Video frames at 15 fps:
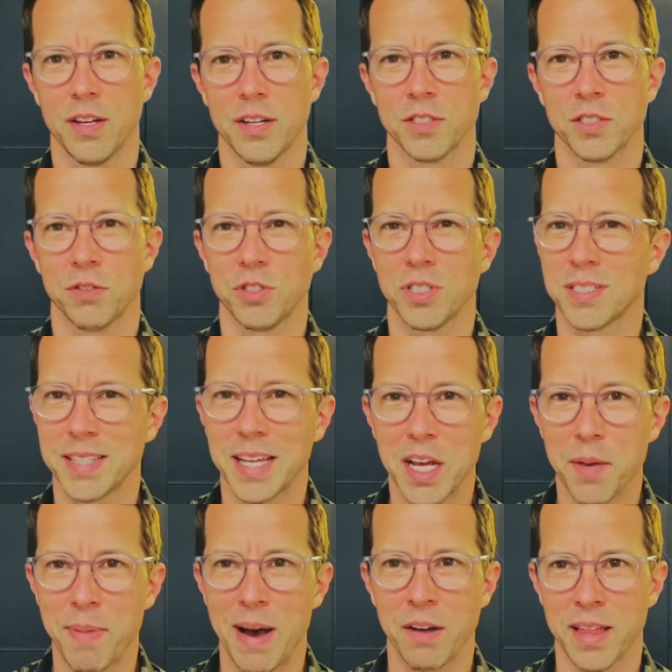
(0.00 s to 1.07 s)
So just think
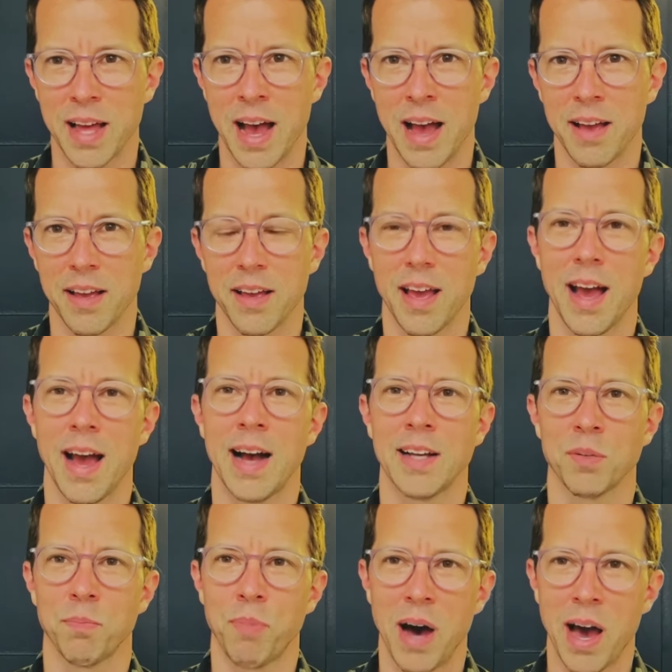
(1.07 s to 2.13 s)
about that as
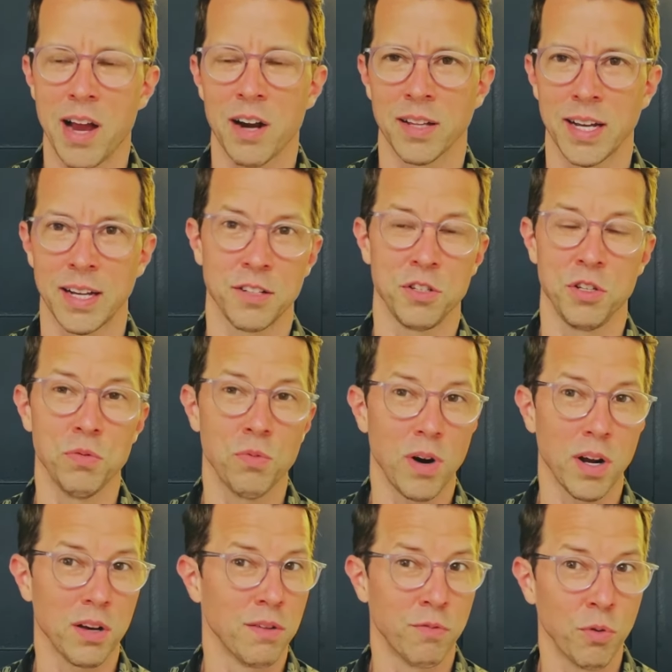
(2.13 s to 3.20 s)
a buyer. Like, do you
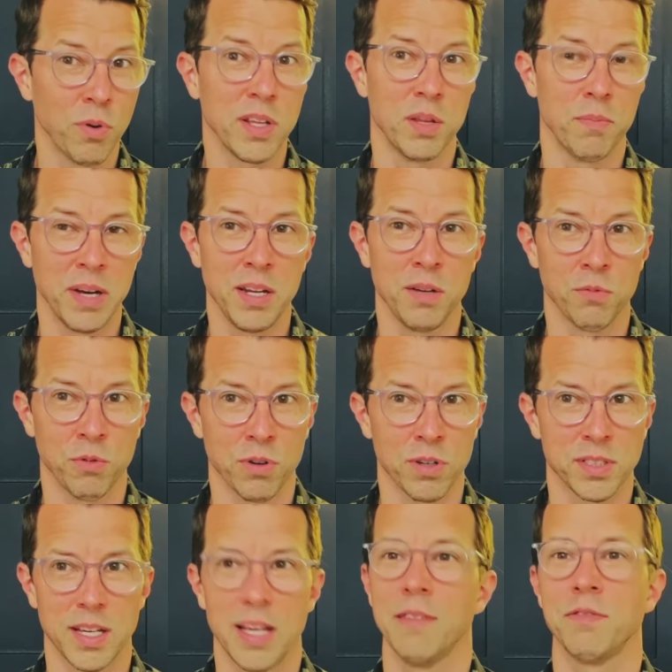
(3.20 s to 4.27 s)
want to avoid the bidding
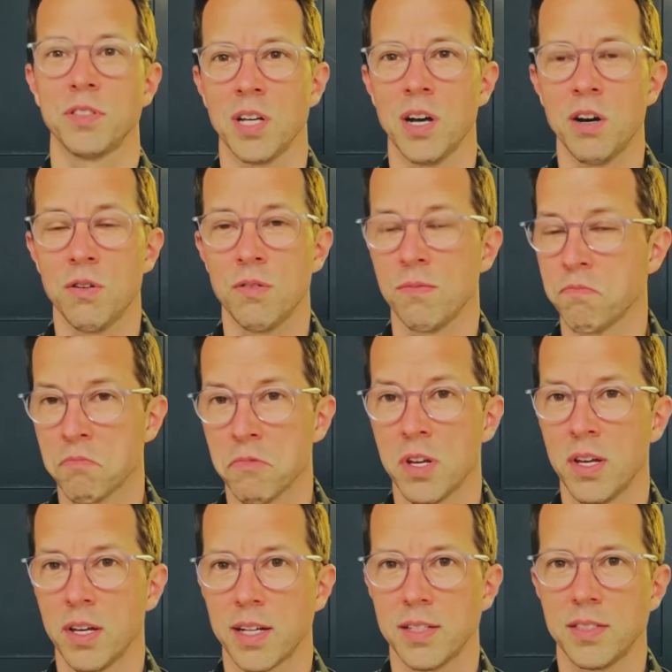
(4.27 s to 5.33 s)
wars? If so,
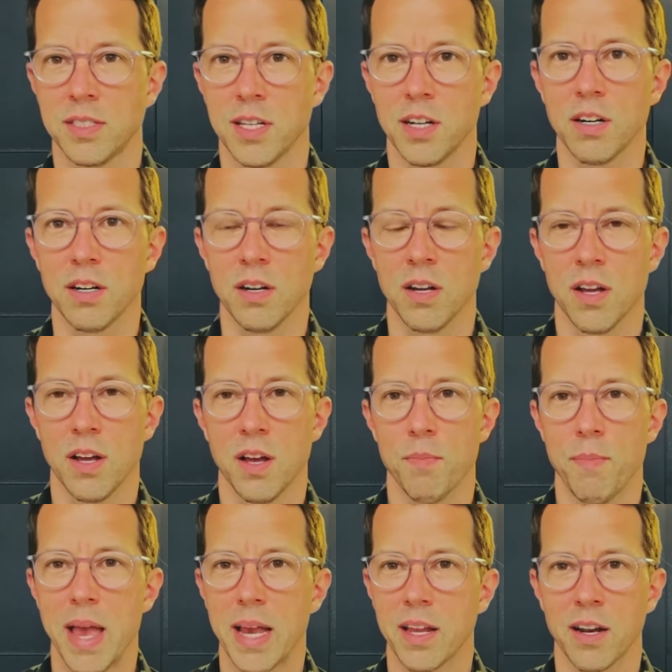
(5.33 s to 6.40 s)
consider
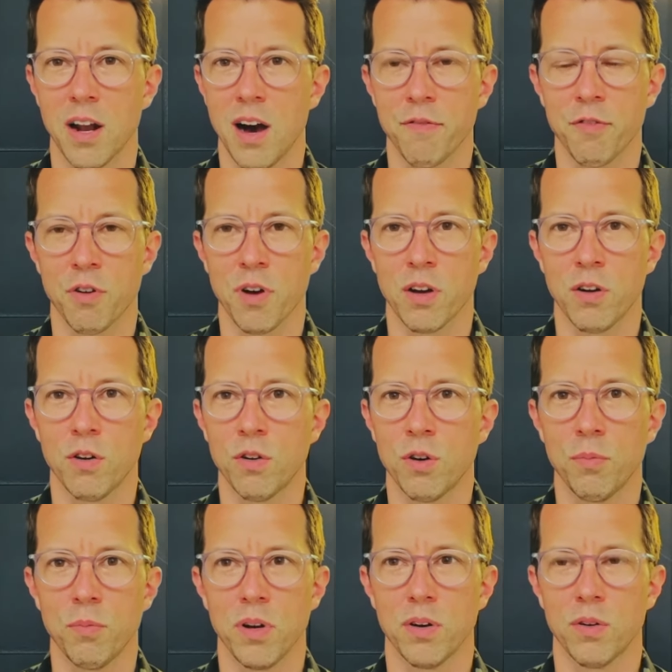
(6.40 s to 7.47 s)
making an offer on a
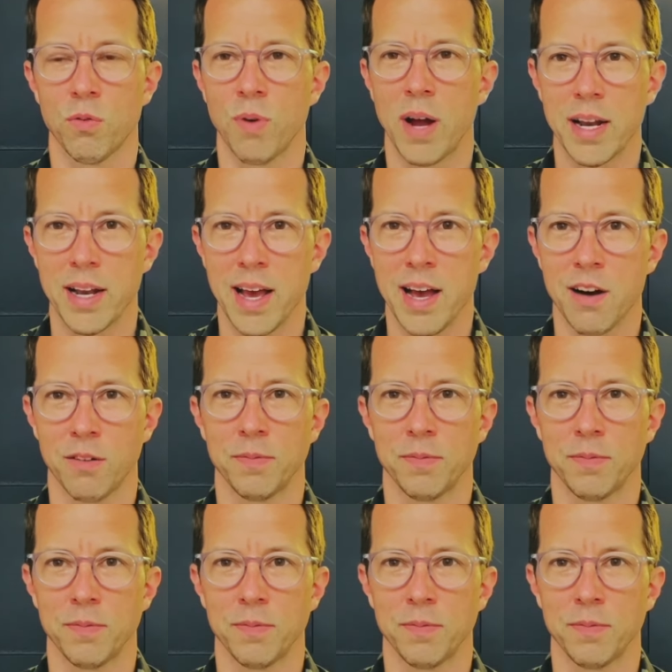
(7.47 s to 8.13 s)
home right now.